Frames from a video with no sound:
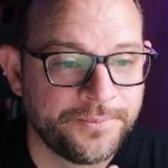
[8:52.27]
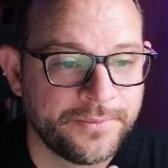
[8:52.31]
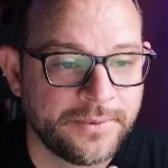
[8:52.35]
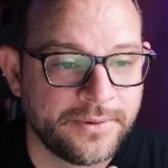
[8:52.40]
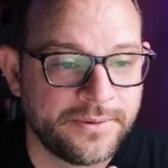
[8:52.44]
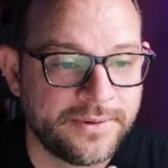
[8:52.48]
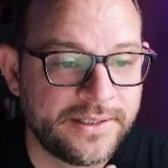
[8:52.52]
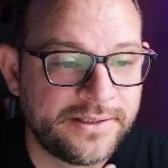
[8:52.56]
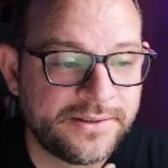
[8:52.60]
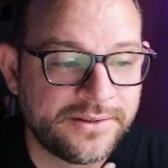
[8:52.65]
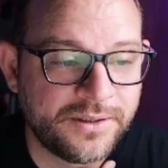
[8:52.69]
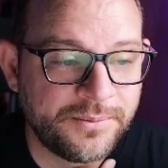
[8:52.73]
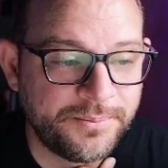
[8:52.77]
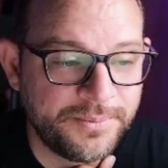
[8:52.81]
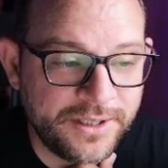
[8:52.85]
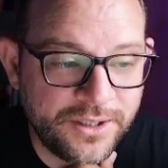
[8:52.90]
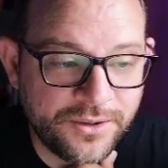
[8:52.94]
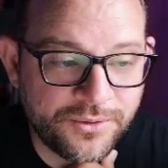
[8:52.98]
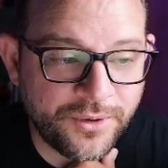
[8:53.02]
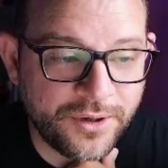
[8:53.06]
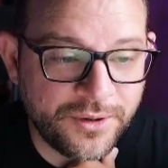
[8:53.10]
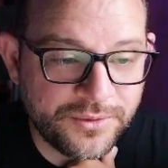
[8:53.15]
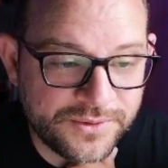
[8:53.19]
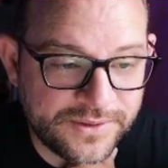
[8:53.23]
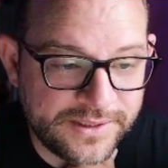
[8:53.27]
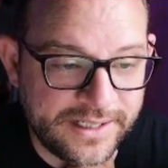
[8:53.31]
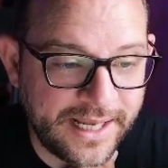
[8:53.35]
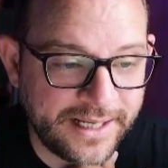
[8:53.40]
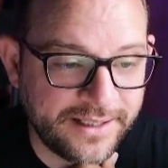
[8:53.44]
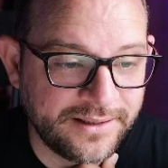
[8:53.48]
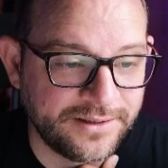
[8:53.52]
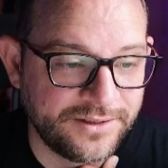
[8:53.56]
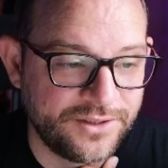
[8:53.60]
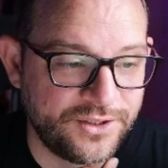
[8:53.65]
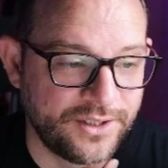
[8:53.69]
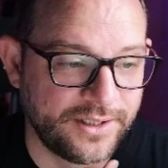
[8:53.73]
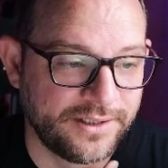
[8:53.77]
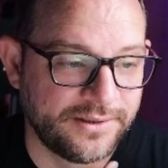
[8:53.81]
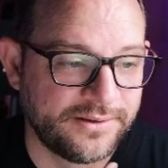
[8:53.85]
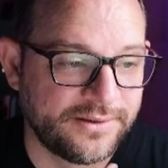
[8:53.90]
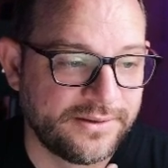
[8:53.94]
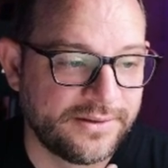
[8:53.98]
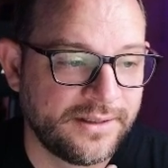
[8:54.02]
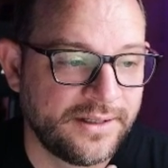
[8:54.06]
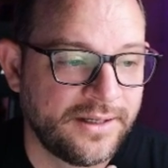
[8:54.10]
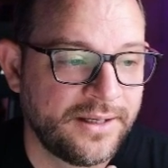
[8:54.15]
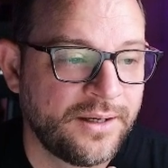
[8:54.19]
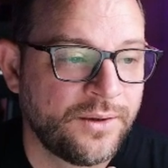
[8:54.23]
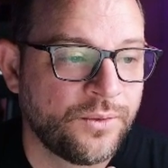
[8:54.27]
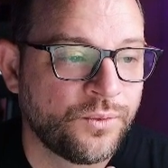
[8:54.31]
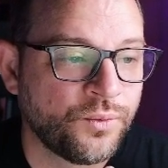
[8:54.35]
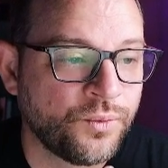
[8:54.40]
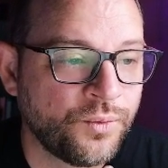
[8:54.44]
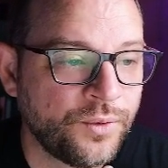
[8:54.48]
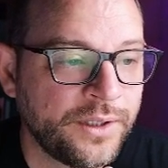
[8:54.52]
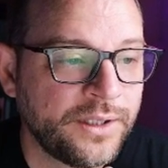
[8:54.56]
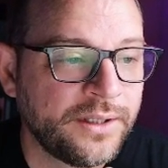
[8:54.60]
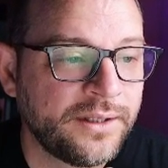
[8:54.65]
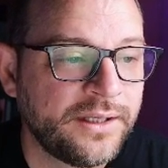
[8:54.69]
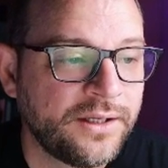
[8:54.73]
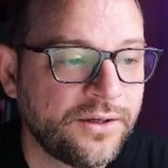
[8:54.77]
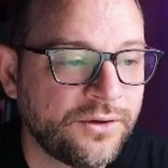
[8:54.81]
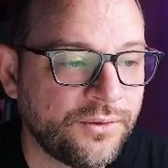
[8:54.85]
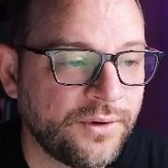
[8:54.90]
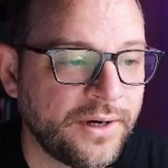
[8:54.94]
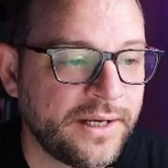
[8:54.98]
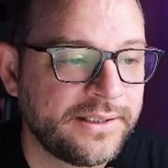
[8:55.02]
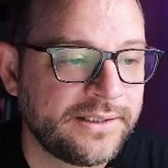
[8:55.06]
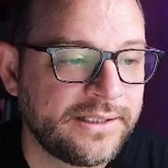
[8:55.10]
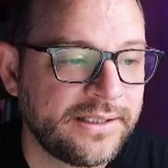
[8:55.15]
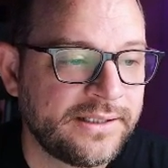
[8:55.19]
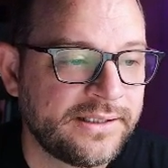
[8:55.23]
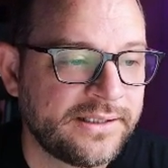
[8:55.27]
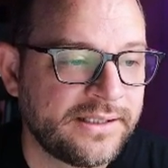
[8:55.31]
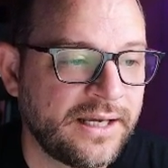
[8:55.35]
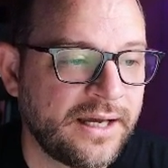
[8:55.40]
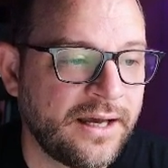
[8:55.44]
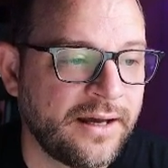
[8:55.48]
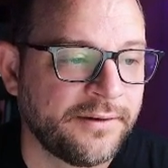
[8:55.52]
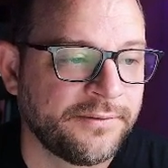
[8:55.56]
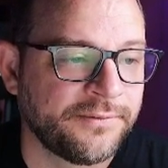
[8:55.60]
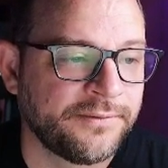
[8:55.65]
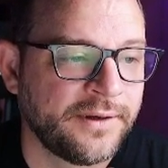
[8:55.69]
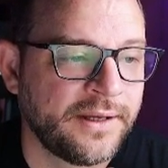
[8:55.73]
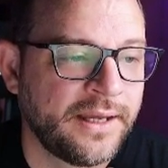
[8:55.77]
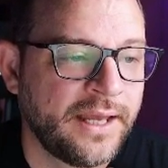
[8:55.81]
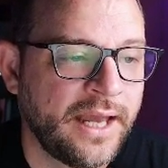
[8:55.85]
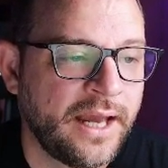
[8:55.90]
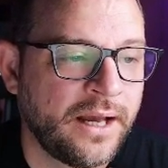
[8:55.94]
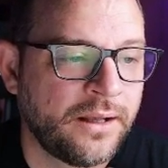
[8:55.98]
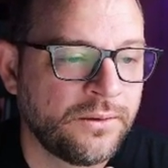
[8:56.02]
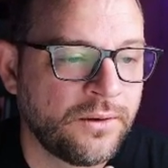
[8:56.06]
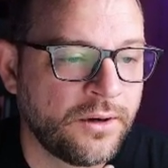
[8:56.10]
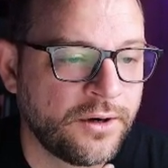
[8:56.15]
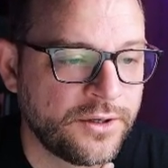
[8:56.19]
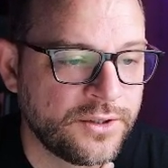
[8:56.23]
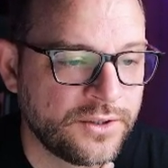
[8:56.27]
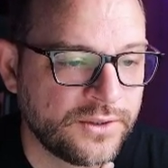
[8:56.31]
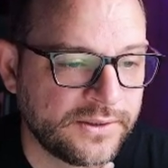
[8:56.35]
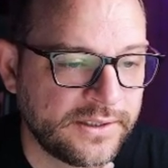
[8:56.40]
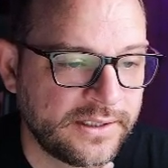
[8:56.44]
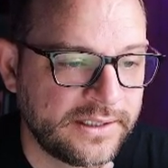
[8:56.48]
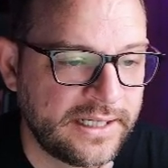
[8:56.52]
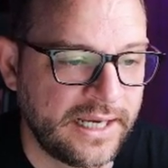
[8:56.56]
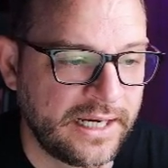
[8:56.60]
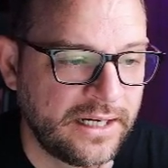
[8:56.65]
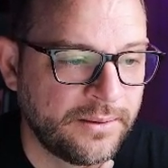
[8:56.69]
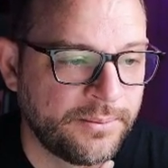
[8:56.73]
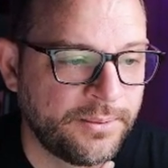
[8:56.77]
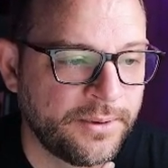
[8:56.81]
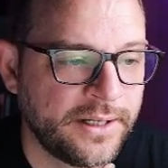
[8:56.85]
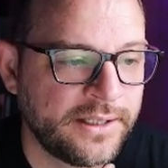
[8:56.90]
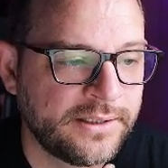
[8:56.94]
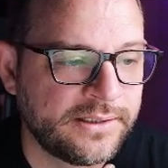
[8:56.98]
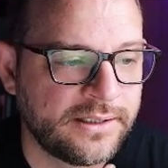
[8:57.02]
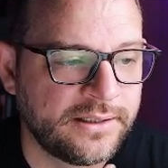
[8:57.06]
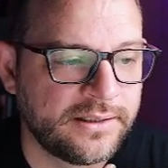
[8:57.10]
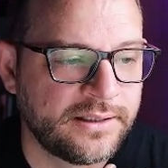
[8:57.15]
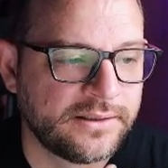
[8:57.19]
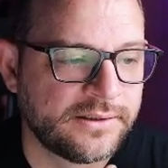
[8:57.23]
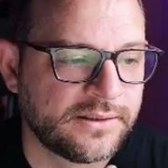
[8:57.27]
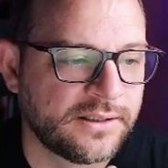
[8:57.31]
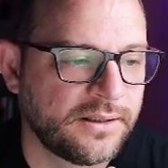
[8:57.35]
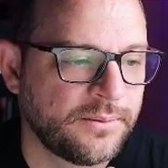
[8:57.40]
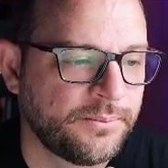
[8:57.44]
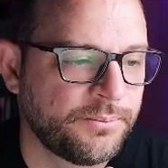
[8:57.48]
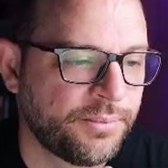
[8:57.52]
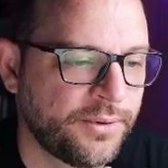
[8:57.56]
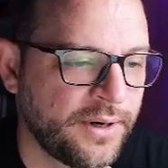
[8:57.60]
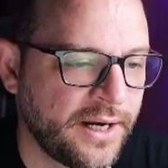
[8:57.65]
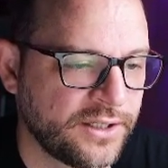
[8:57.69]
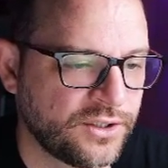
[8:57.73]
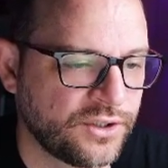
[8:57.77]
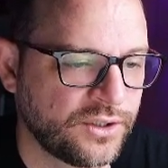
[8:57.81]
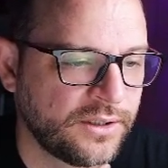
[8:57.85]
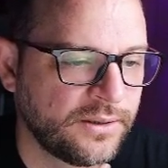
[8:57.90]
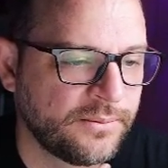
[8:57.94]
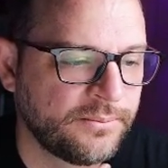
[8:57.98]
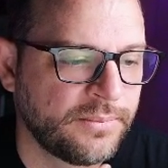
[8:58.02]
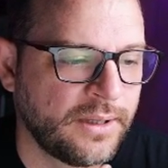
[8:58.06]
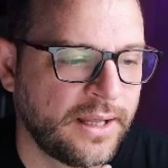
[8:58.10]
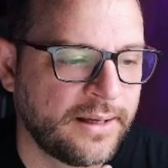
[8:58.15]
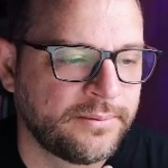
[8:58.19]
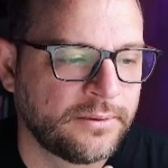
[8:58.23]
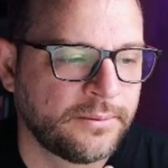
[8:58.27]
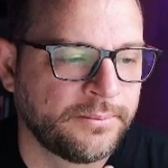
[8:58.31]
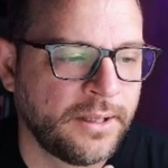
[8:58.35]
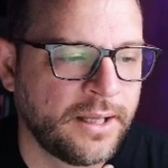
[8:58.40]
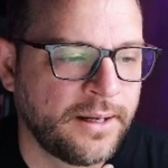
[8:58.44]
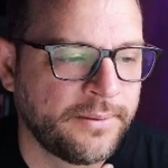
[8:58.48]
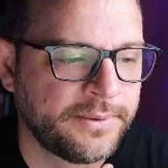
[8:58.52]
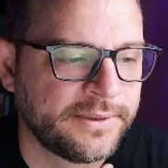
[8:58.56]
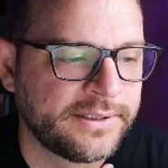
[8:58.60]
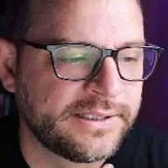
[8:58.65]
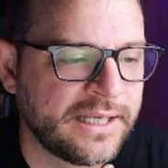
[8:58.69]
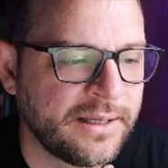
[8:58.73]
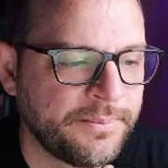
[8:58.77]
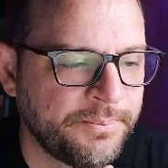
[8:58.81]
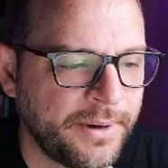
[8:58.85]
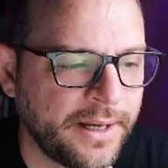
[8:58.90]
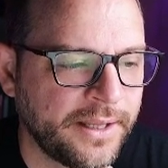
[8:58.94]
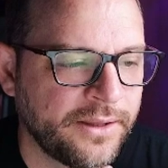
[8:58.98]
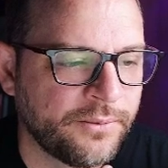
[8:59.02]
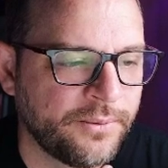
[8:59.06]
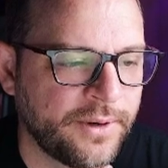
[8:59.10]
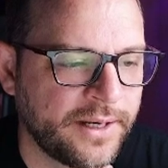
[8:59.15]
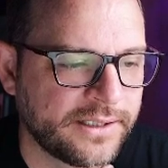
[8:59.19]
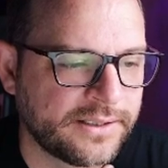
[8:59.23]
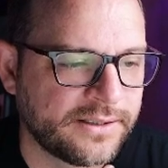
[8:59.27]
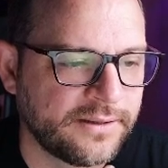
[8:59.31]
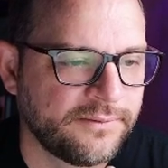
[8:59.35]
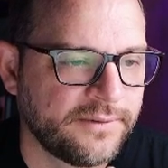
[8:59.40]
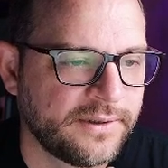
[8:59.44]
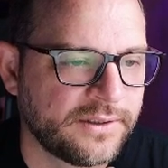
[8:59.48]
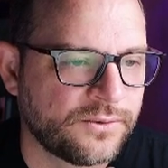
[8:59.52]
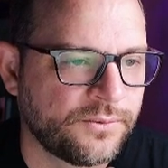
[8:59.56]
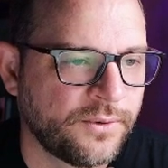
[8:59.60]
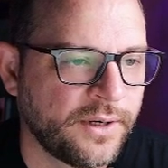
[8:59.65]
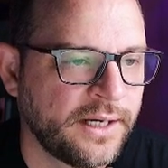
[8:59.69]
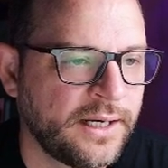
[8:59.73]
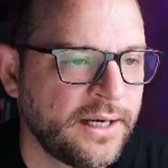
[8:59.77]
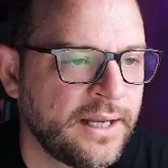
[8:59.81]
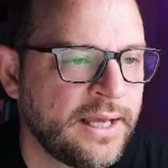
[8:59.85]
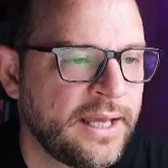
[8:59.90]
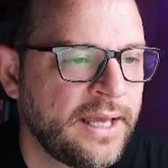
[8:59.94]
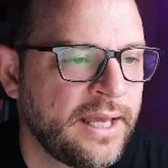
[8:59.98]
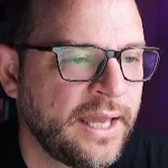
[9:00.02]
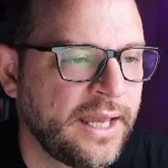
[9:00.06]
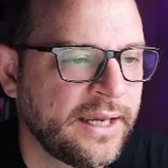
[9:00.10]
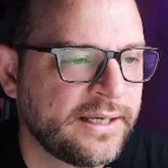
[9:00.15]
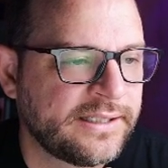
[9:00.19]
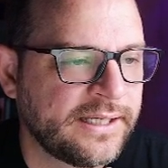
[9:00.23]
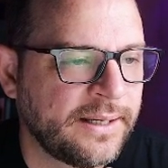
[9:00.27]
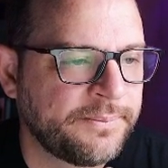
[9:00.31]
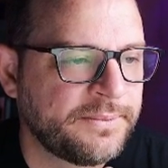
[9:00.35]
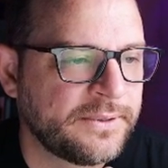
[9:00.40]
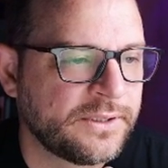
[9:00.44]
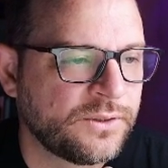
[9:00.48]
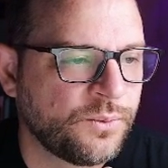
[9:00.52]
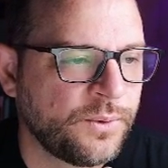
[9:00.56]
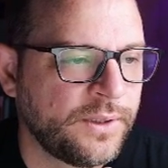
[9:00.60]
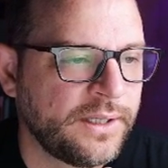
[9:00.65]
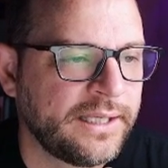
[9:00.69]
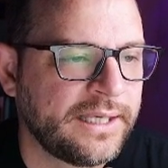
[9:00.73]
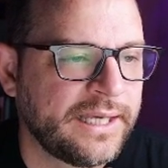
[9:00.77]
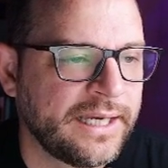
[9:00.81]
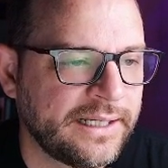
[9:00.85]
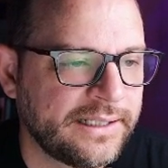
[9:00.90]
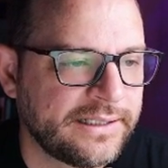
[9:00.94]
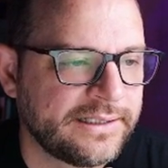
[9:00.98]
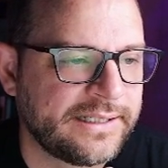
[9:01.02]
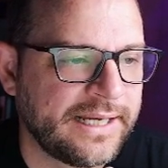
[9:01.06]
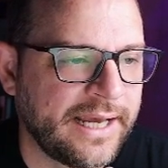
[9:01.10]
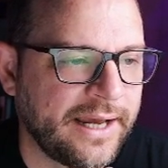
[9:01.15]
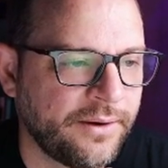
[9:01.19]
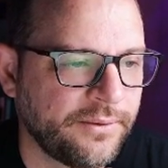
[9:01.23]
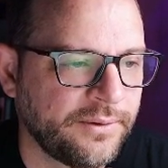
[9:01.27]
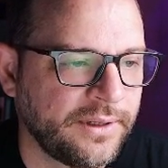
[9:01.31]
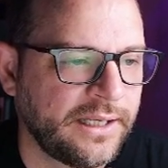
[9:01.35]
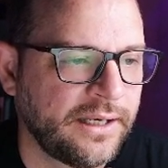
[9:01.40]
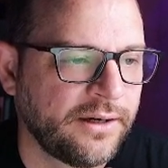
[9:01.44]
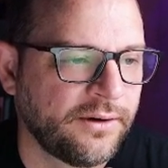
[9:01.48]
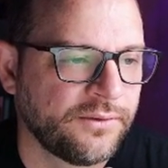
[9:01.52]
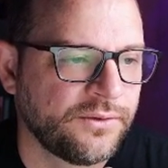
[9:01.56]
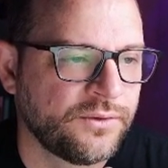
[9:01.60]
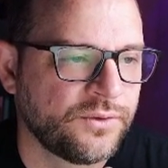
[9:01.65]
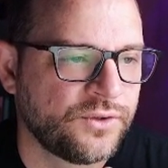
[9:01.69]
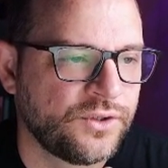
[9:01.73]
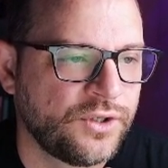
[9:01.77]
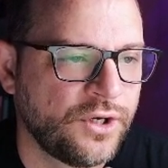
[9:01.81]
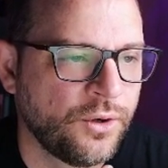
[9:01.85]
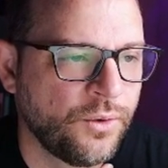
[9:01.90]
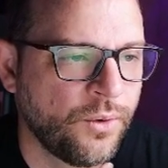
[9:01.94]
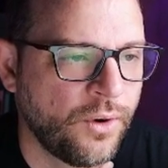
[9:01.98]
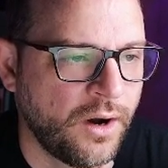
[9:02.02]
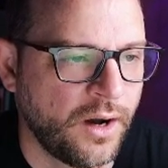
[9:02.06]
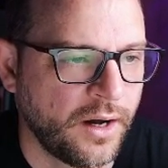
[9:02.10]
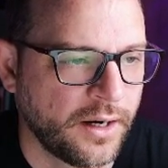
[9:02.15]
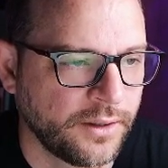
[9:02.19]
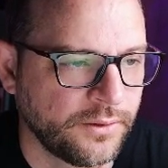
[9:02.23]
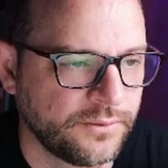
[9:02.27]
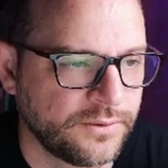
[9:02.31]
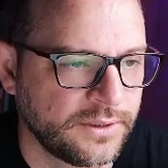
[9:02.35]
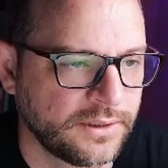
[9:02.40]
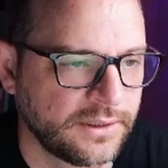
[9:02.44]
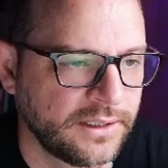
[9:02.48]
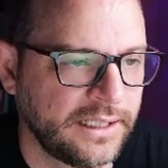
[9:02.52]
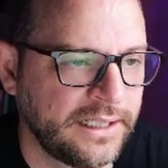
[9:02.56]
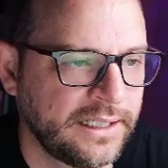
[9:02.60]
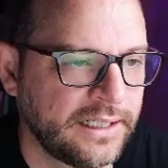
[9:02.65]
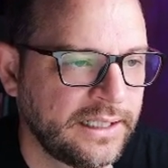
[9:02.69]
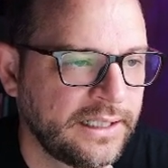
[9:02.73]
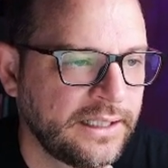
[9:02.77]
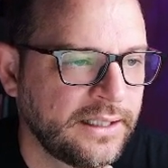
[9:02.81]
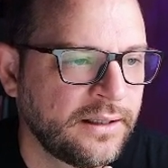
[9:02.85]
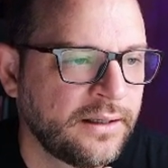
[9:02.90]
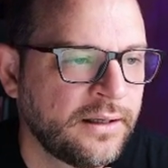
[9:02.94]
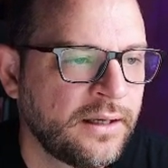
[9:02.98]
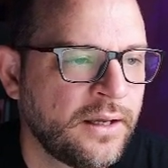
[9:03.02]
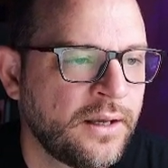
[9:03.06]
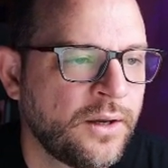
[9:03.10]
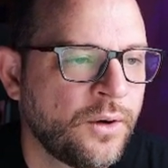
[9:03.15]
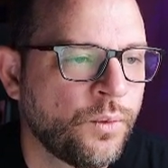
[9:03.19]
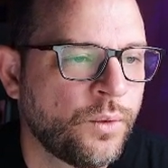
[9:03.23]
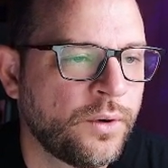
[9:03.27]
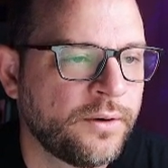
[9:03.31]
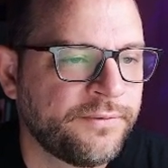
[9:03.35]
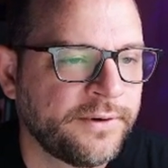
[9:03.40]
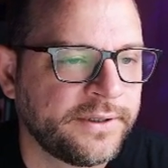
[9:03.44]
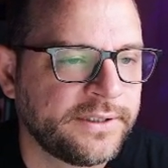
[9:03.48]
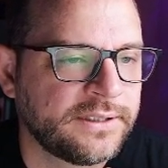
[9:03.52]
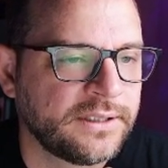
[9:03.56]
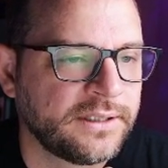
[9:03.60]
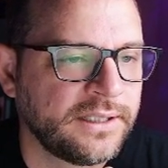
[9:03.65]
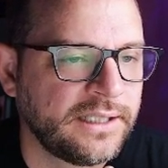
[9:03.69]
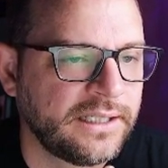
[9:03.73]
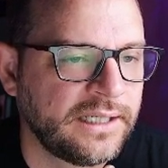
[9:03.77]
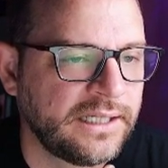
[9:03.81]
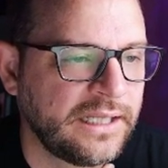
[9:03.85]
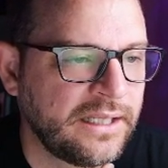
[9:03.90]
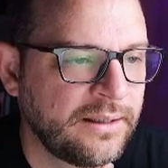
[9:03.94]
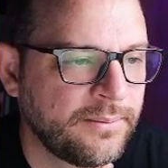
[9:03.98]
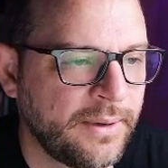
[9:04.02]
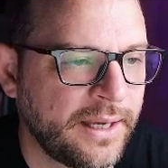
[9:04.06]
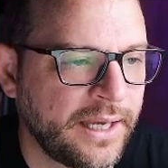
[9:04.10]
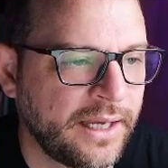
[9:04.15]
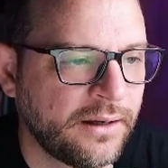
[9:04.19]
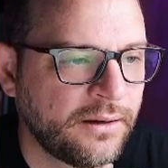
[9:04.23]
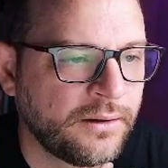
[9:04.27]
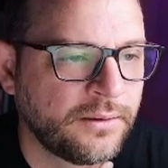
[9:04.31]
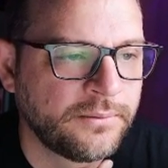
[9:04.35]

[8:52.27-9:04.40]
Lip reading: This could be gross negligence. Really crazy stuff. How large is the database? It does compression, blah, blah, blah. I'm going to skip by the rest of this, right? Except as we get down here, there's no auto deleting. What if I delete an email?